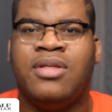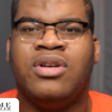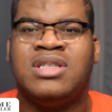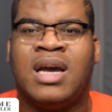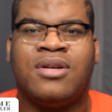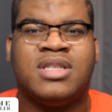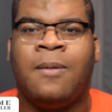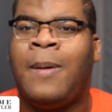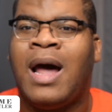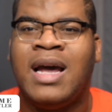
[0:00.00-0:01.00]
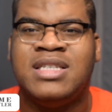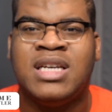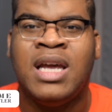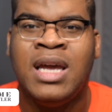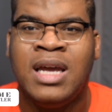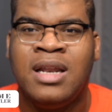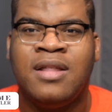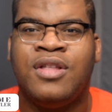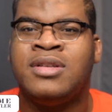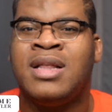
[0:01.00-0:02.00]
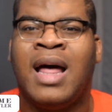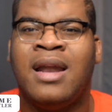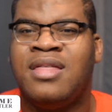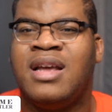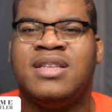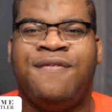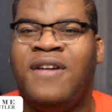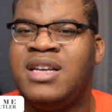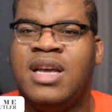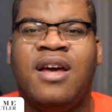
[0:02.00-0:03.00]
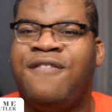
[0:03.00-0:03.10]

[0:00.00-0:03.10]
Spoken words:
There's, like, supply chain. There's a lot of things in fashion.